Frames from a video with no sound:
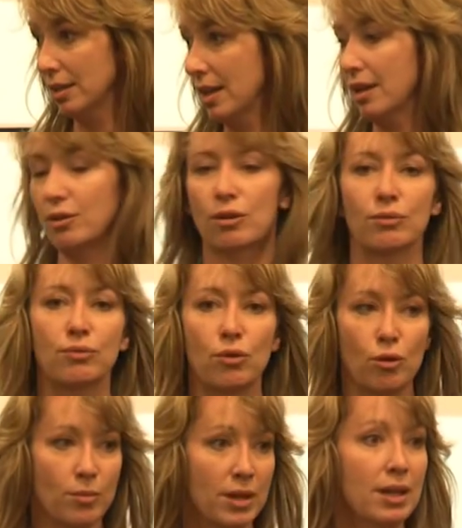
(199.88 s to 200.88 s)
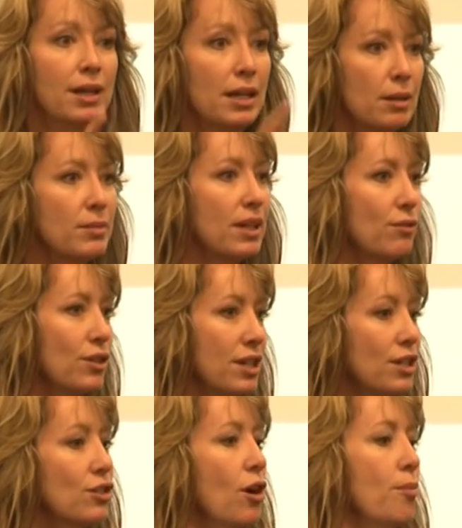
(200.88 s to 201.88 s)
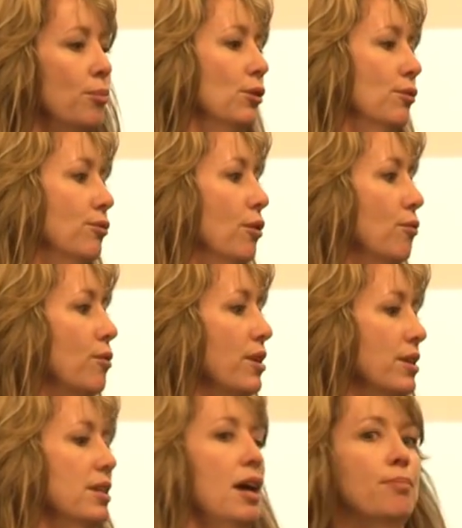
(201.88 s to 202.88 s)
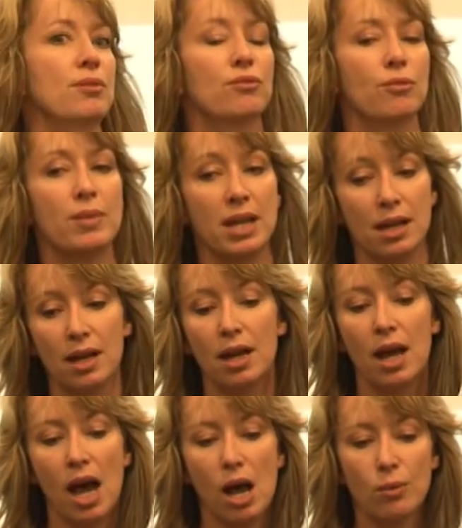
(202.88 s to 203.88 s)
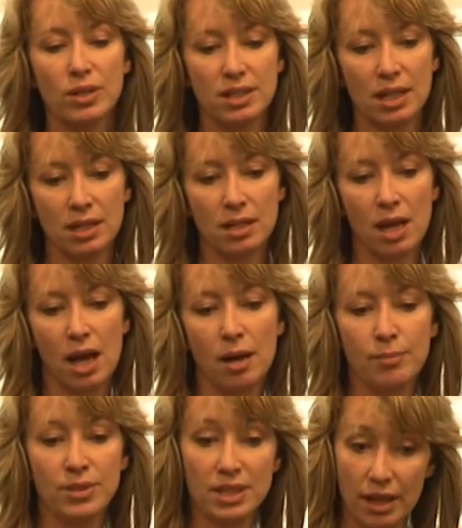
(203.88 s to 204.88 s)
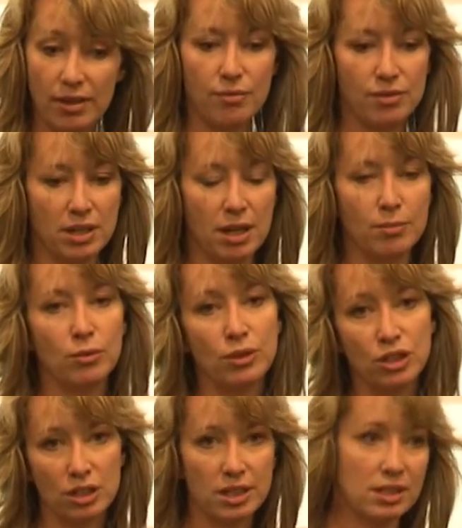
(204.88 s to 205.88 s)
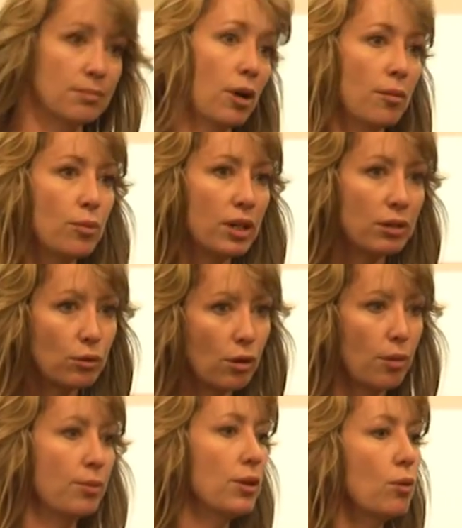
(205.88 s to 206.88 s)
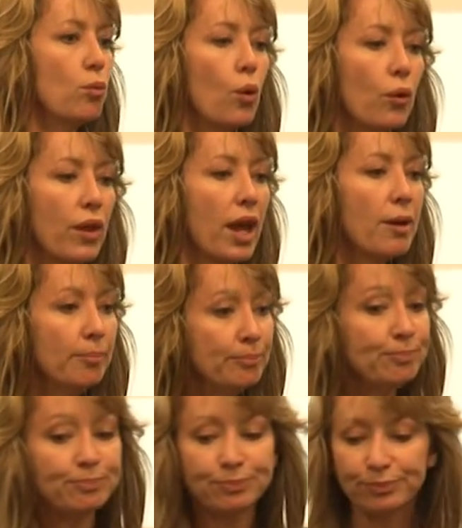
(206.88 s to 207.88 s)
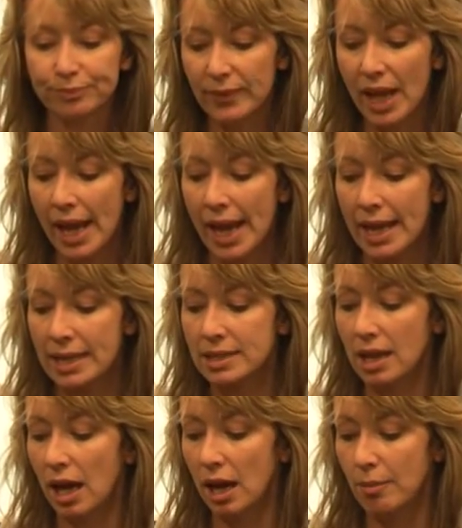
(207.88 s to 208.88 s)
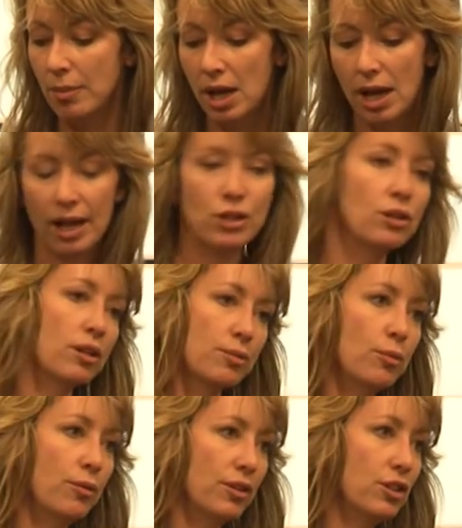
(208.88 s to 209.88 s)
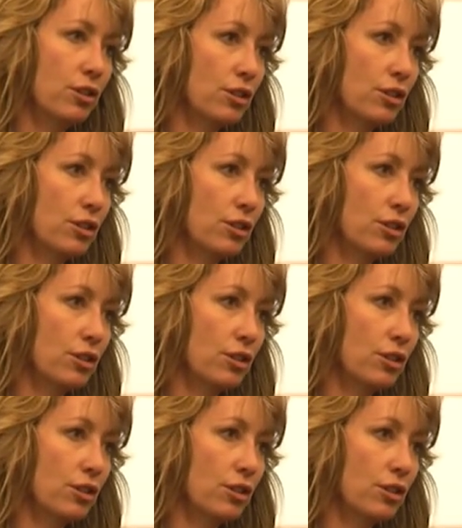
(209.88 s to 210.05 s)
and take on form. Let me give you an example of where this happened for me. I was in South Africa. I'm originally Zimbabwean, grew up in the war there. And I knew I was moving